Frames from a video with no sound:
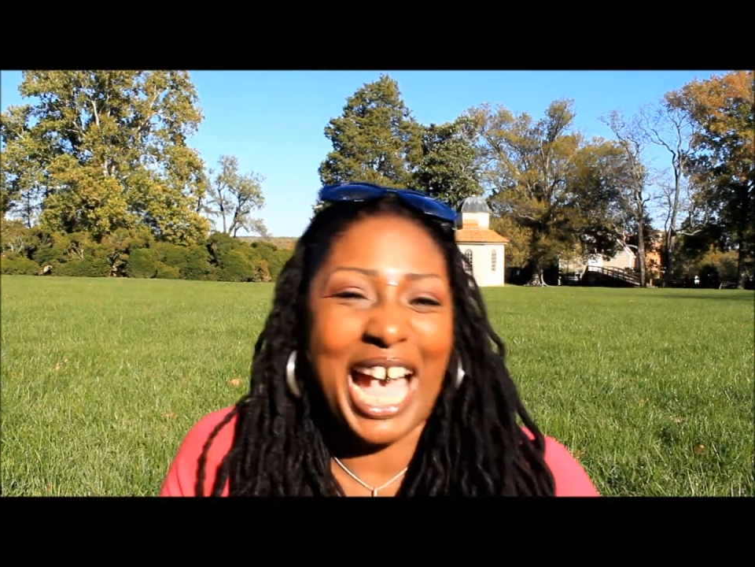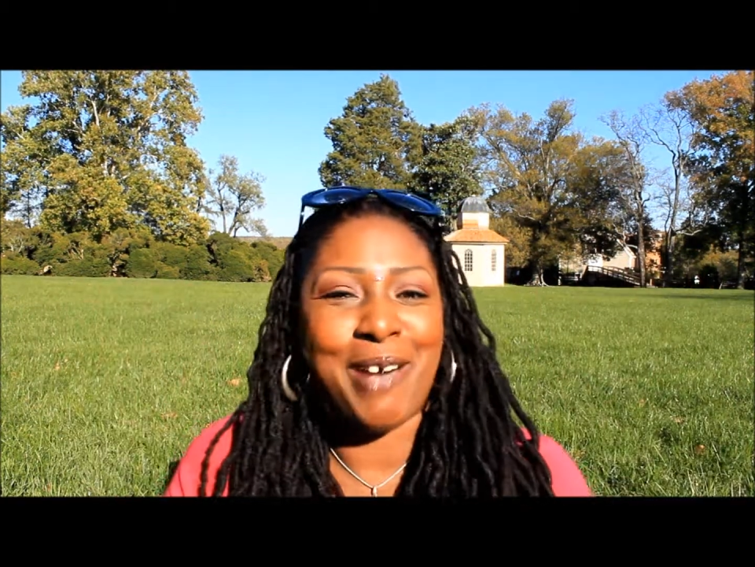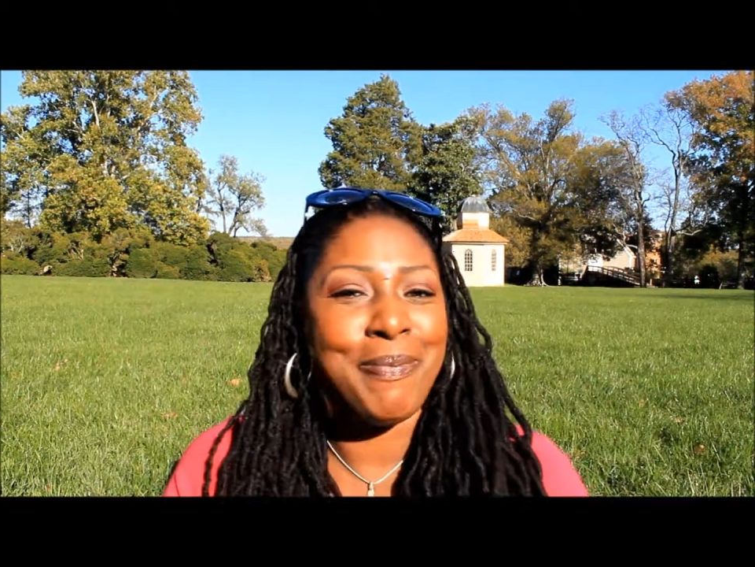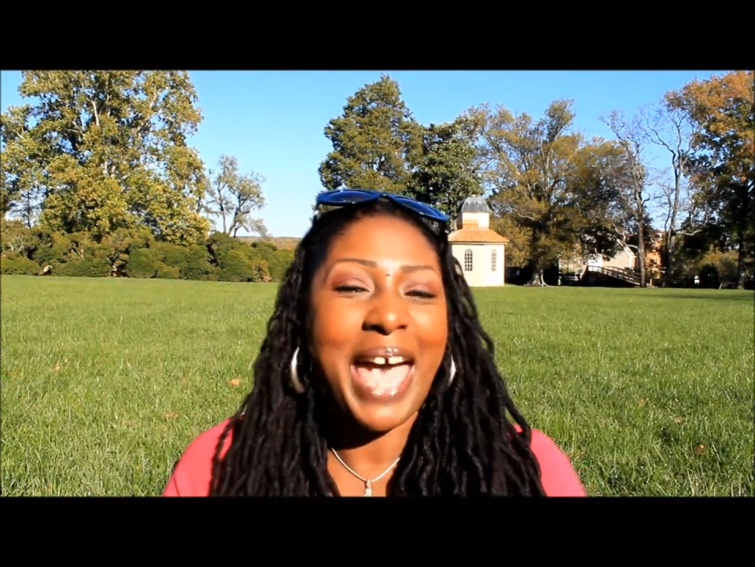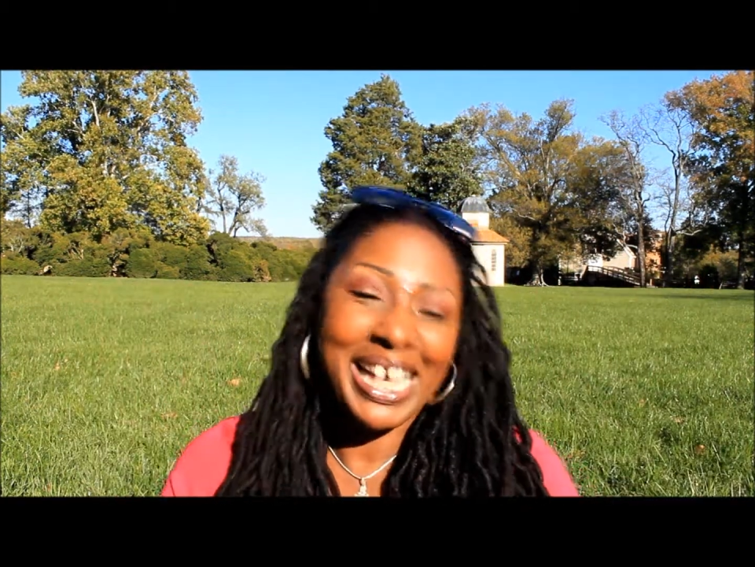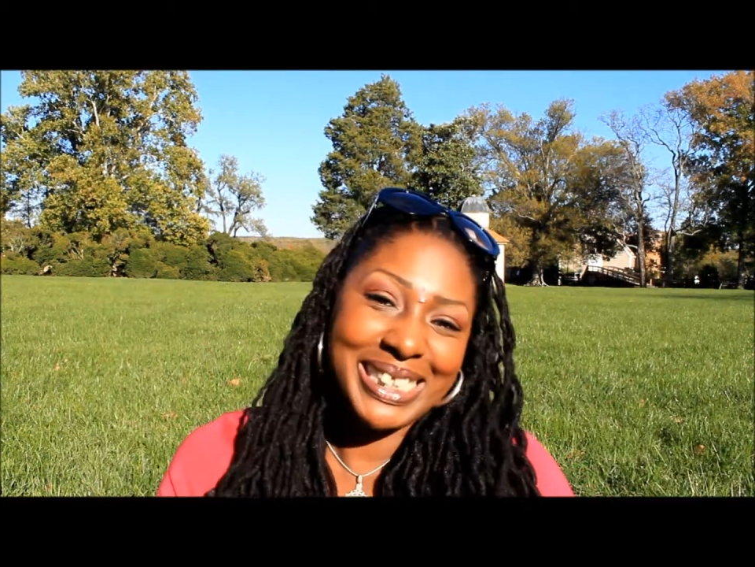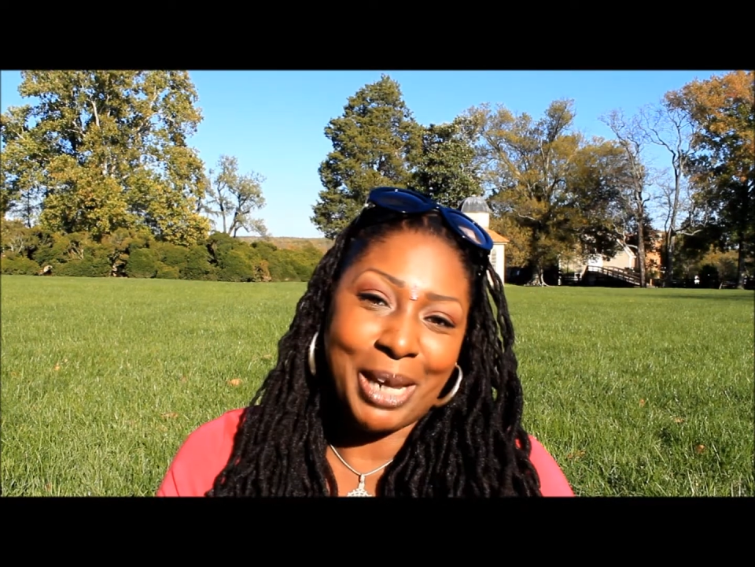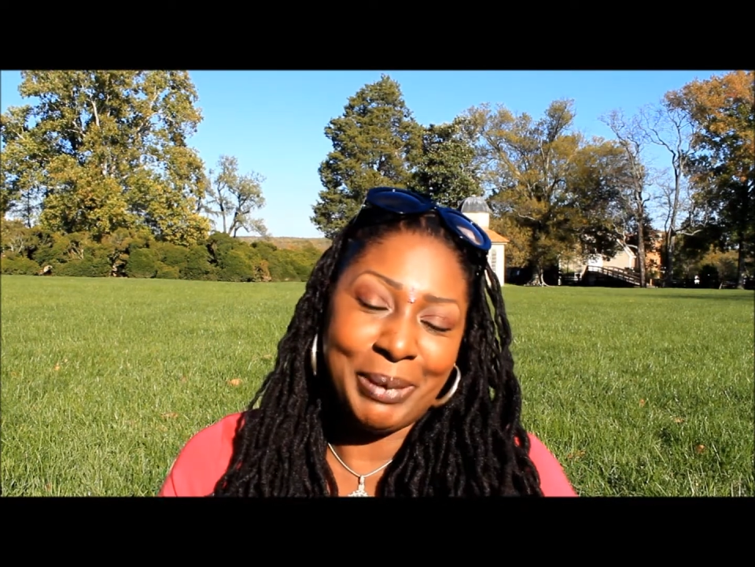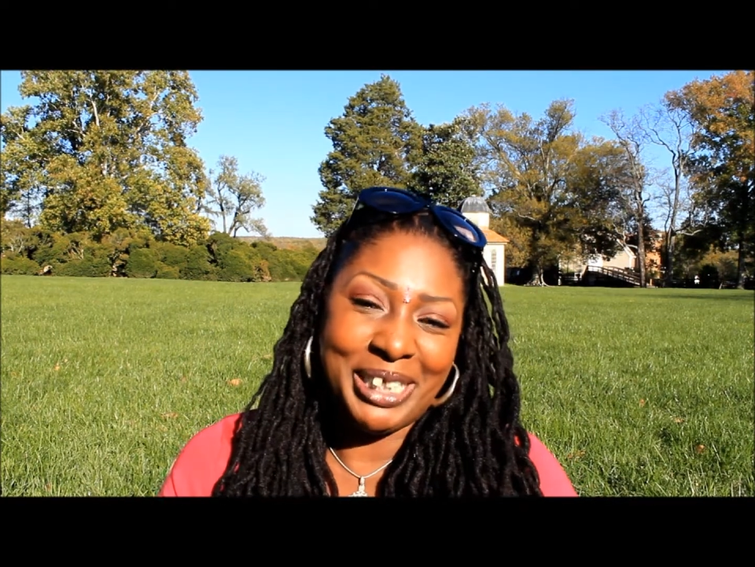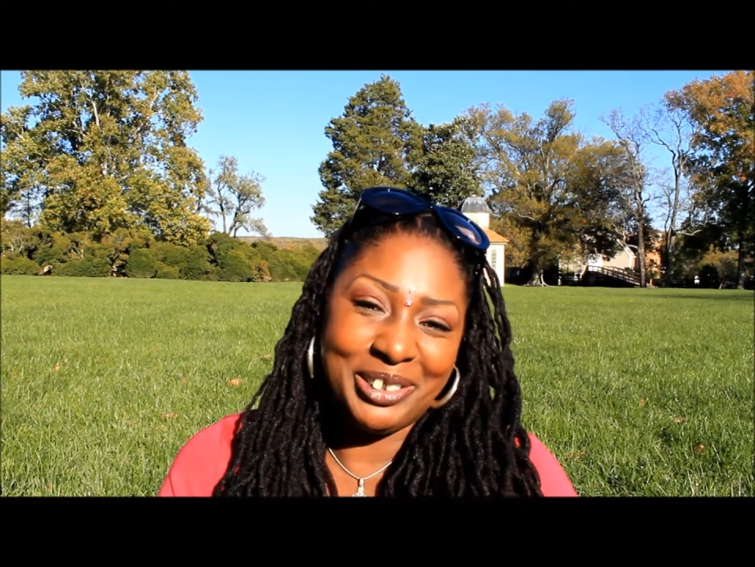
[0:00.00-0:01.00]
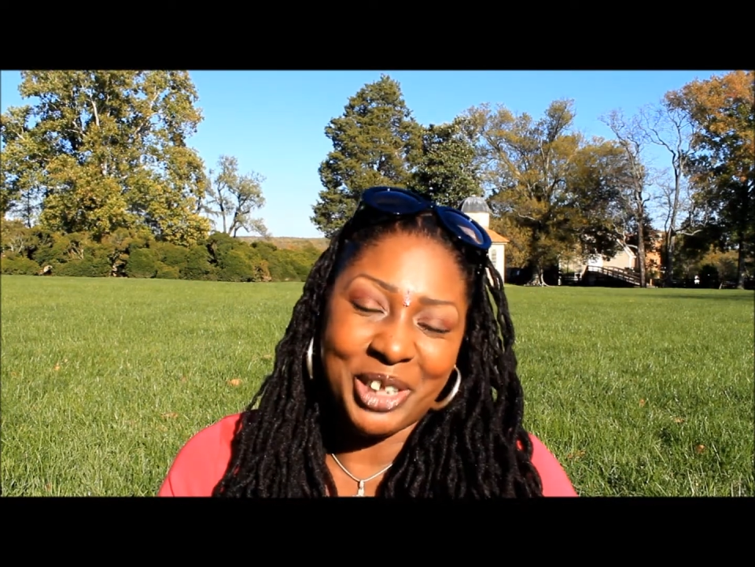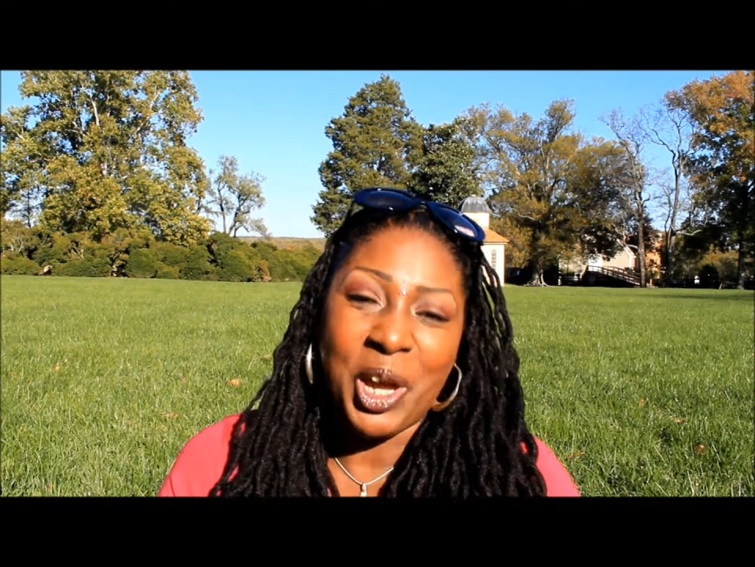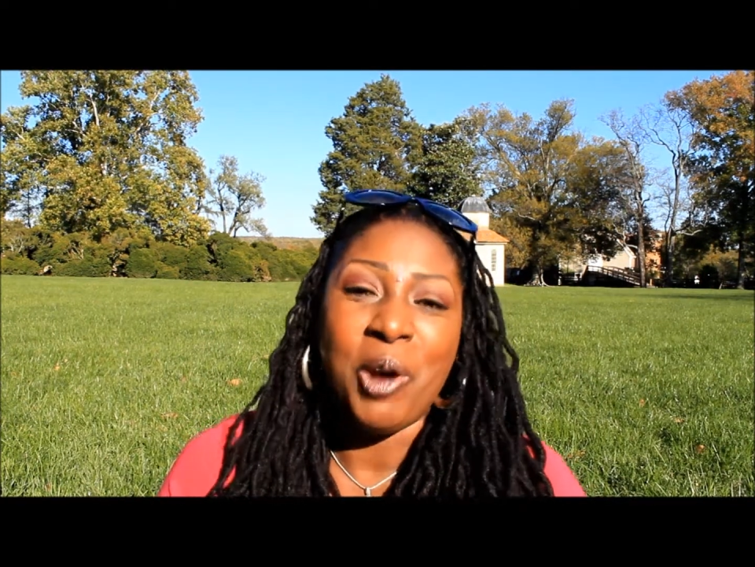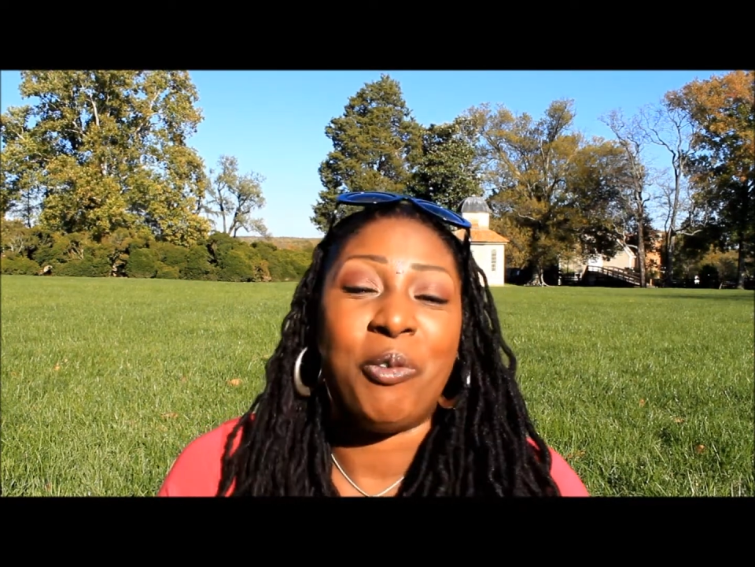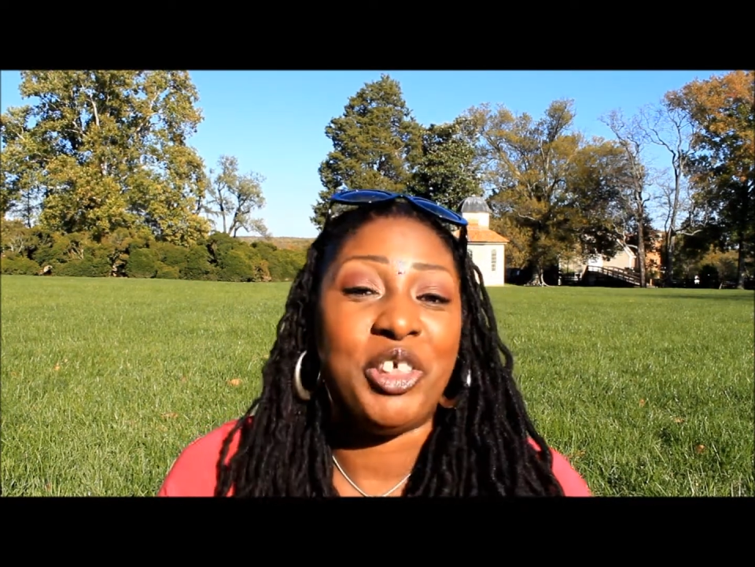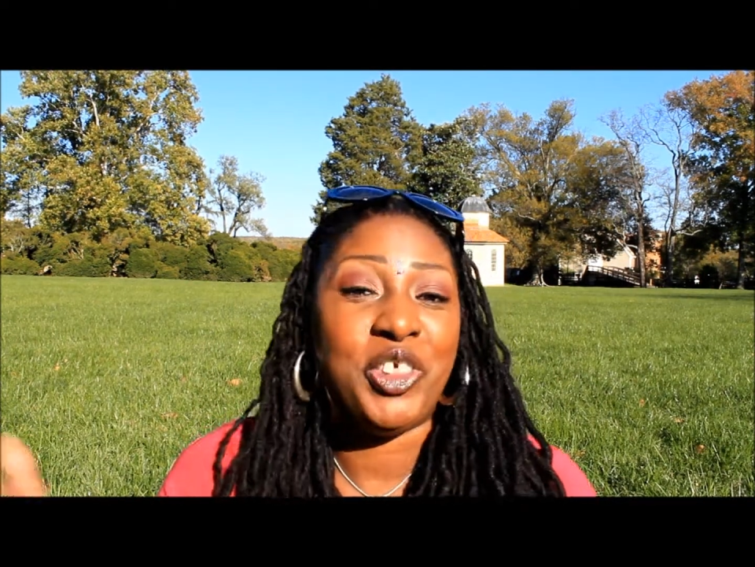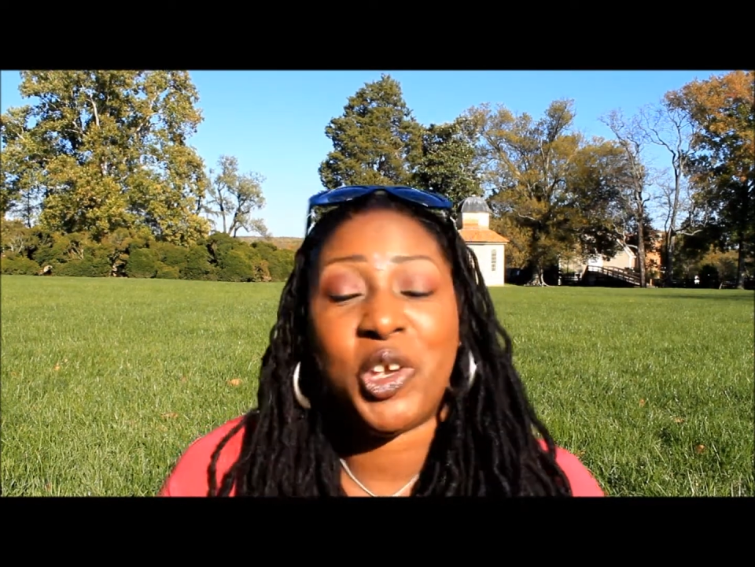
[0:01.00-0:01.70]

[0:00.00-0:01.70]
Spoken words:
I'm back, subbies, with